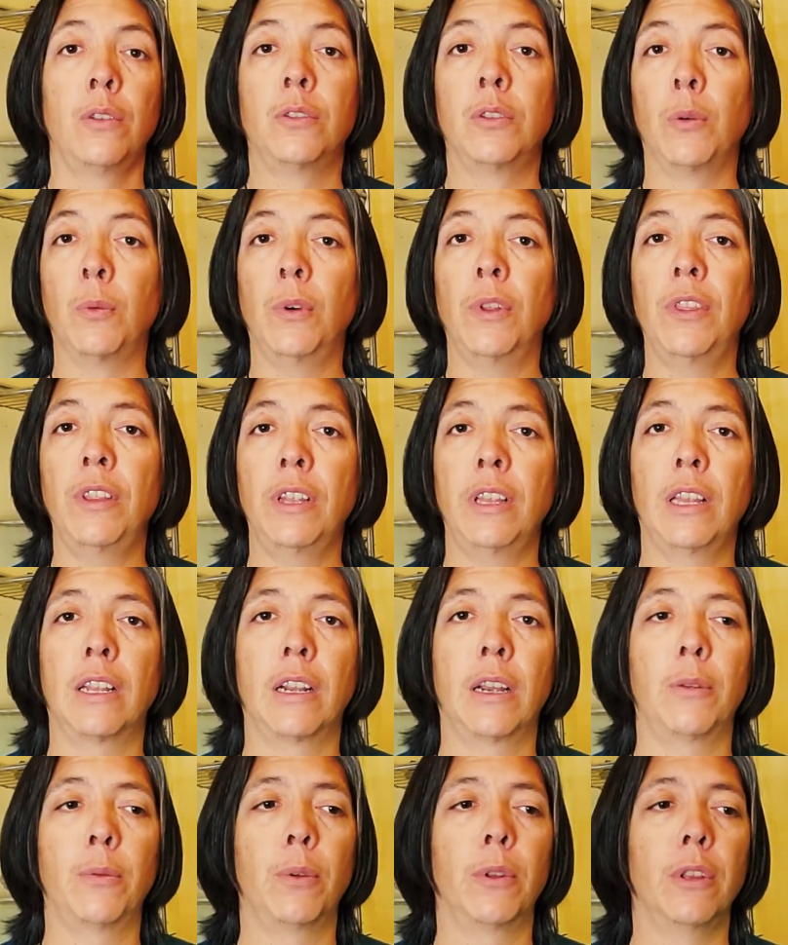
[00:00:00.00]
So one thing that
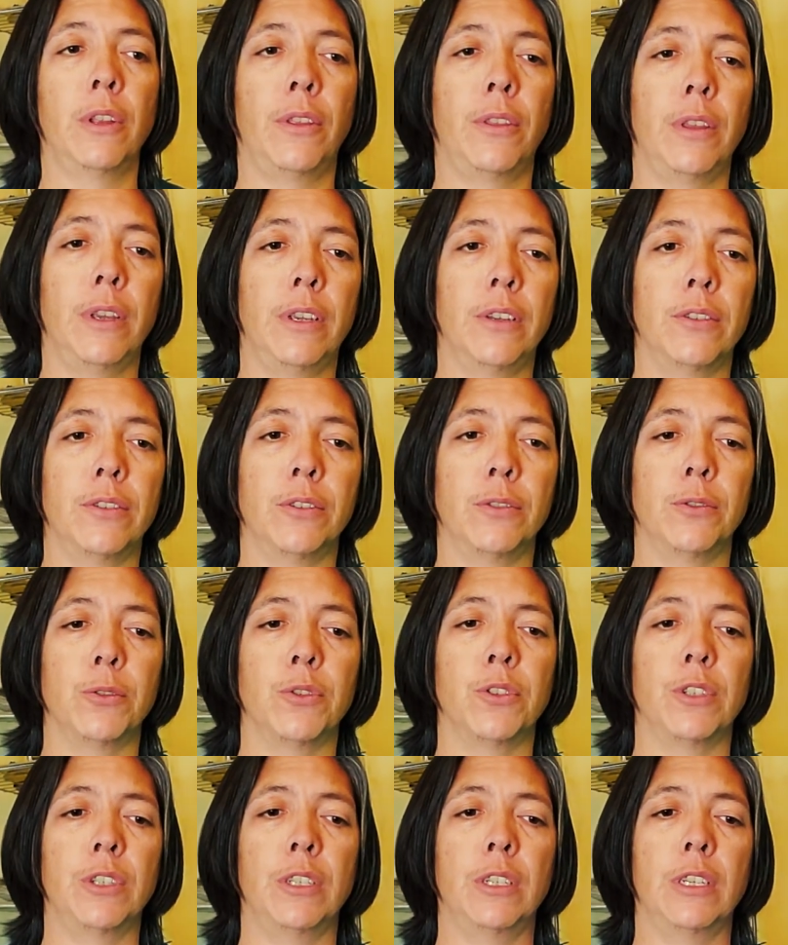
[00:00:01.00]
I really think is
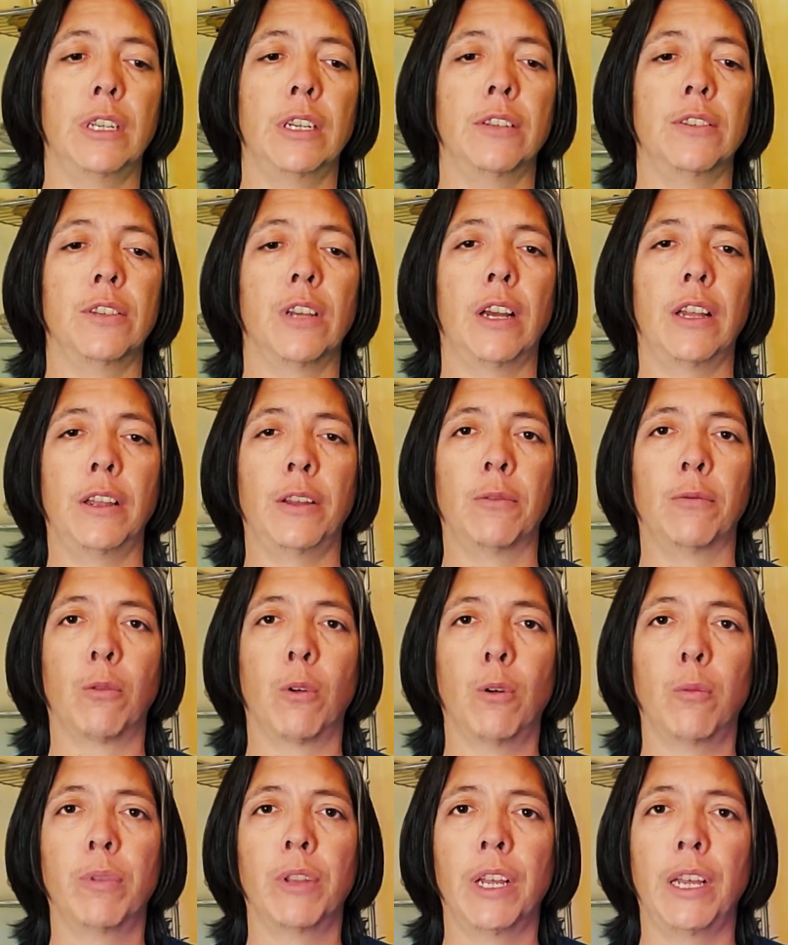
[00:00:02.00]
interesting is that in
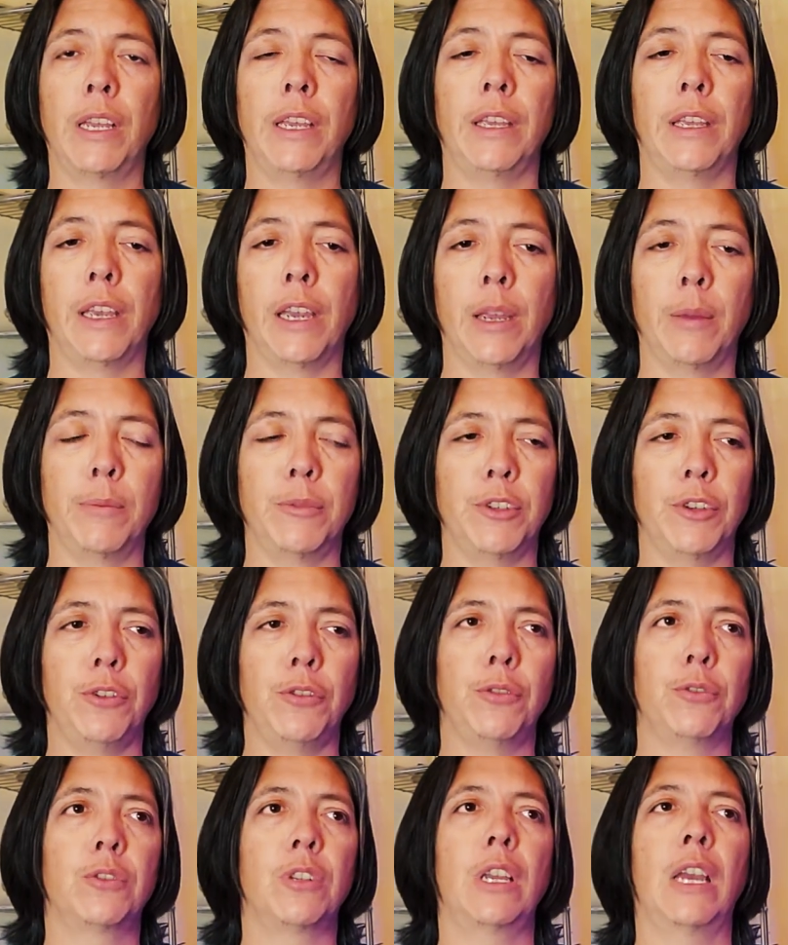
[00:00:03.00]
role-playing games, you
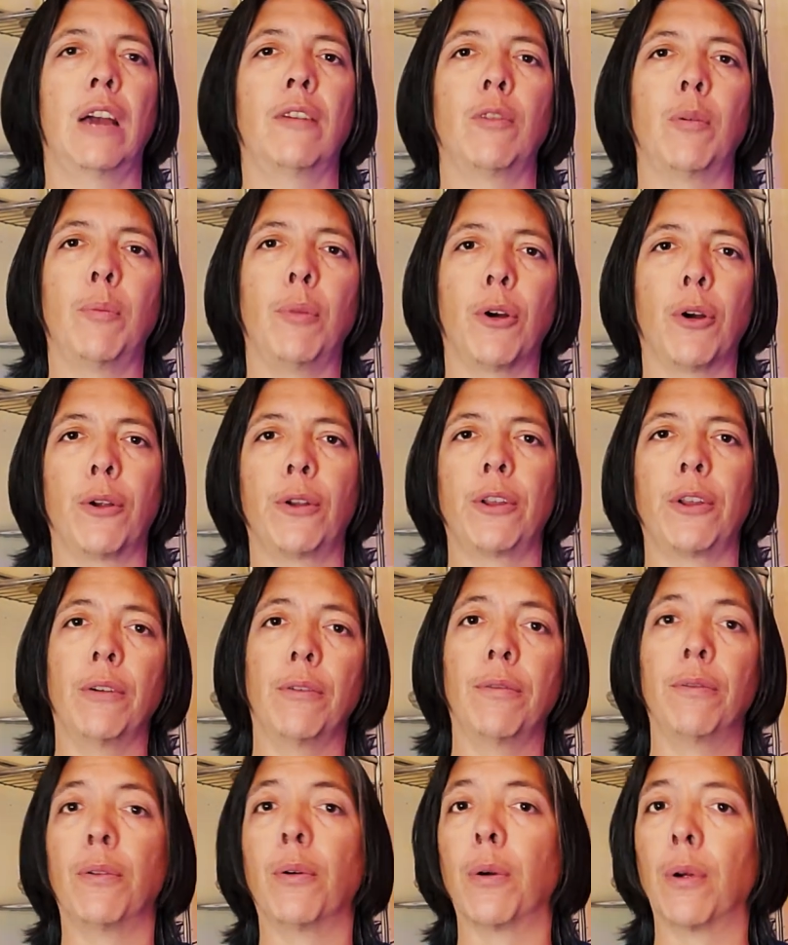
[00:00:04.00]
usually have a party of
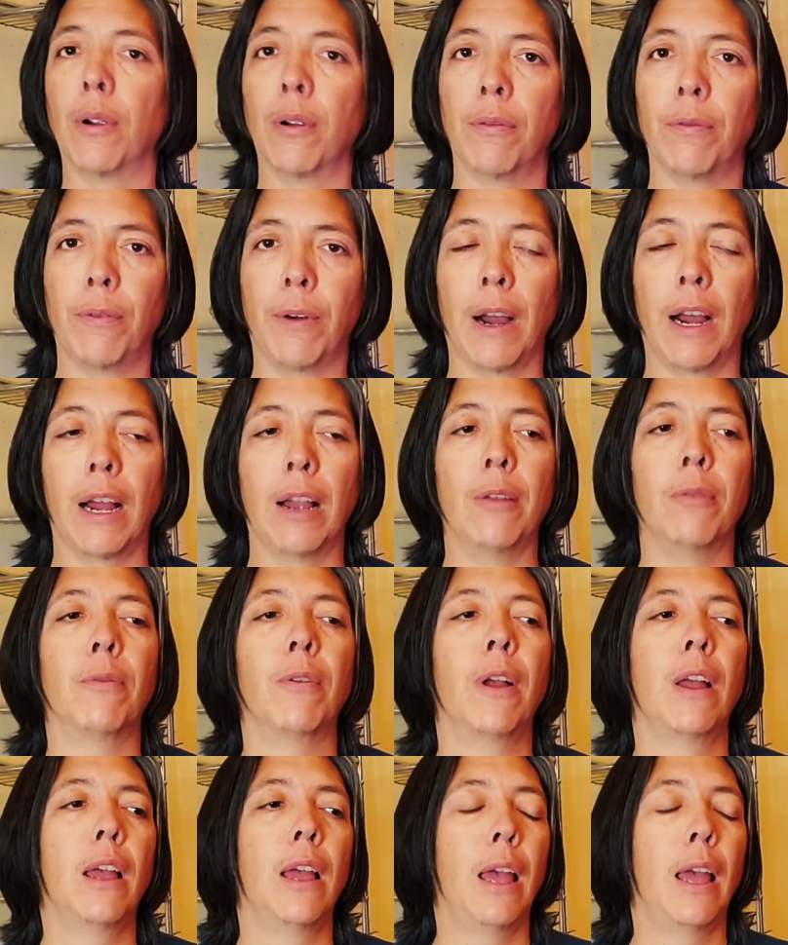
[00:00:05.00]
4 or 5.